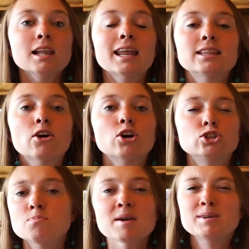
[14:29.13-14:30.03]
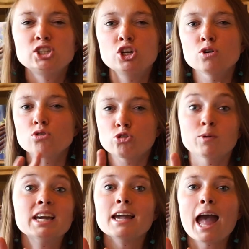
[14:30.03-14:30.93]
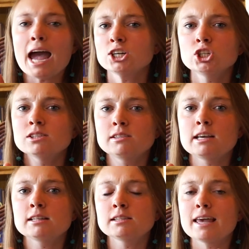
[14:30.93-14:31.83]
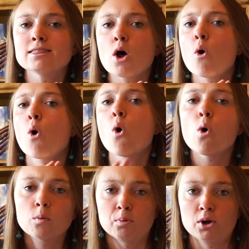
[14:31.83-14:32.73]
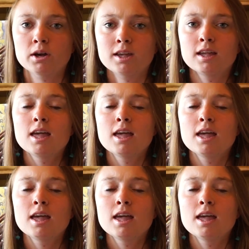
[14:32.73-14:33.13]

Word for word: Like there are maybe two, three action scenes in the whole book.